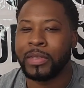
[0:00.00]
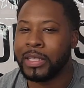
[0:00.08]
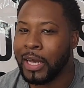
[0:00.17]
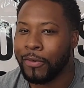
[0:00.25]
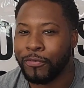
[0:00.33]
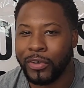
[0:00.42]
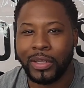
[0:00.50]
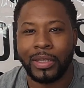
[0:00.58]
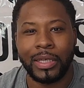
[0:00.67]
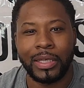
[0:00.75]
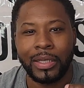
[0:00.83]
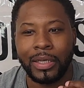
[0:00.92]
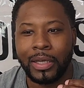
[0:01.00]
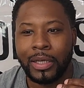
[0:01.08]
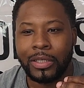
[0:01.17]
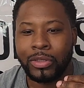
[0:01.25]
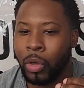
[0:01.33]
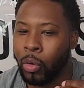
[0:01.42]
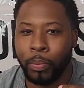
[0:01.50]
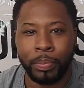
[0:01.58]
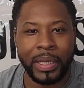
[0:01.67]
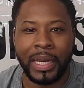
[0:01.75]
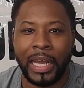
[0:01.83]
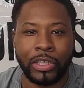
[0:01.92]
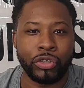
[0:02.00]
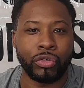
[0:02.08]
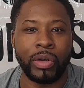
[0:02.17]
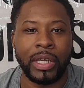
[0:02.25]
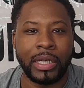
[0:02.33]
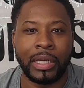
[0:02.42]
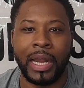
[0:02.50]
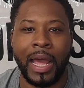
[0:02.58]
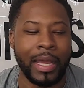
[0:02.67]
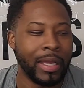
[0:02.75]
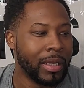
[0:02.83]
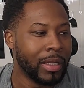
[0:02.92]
definitely don't be that trainer that,